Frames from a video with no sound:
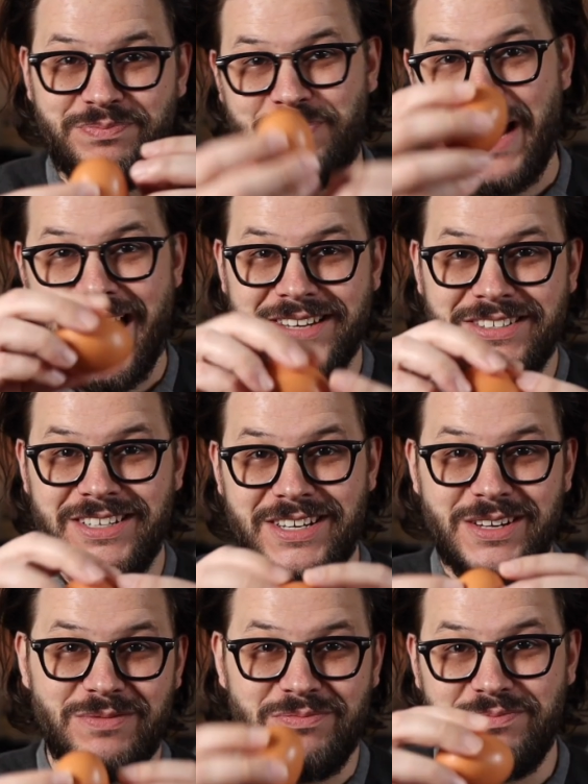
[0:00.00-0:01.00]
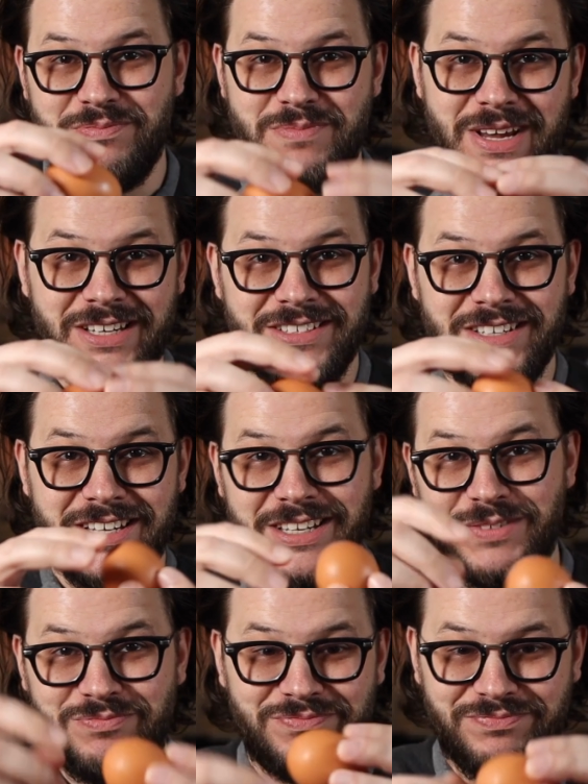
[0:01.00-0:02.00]
passy,
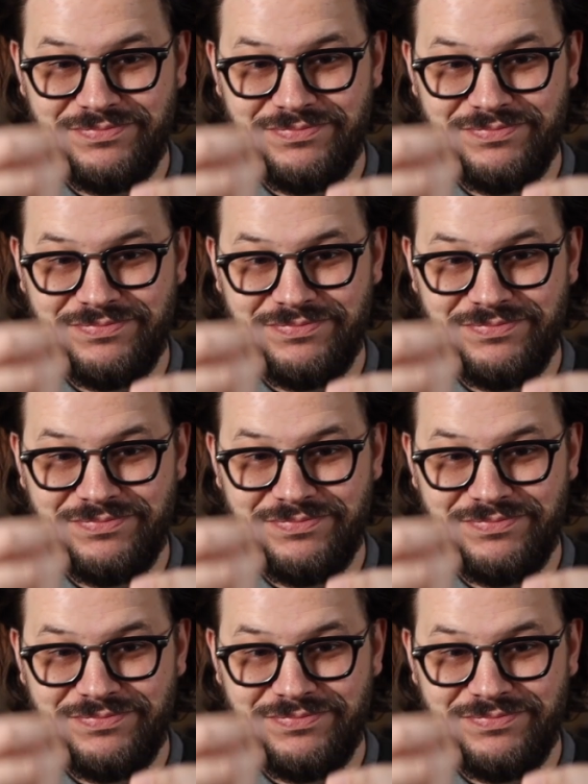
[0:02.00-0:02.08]
mixy,